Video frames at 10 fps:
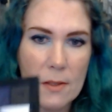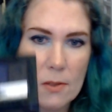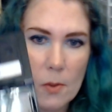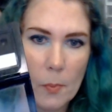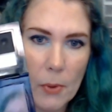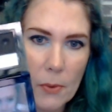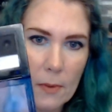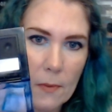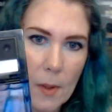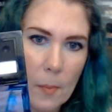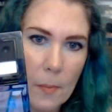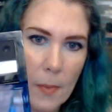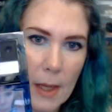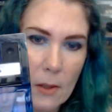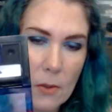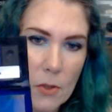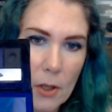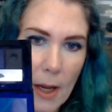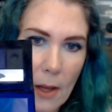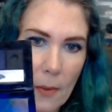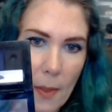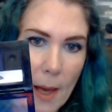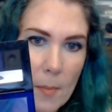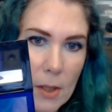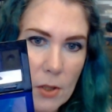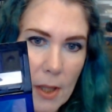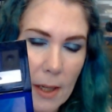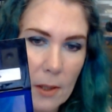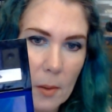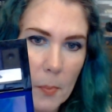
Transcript: So both of them, they didn't turn out that much lighter,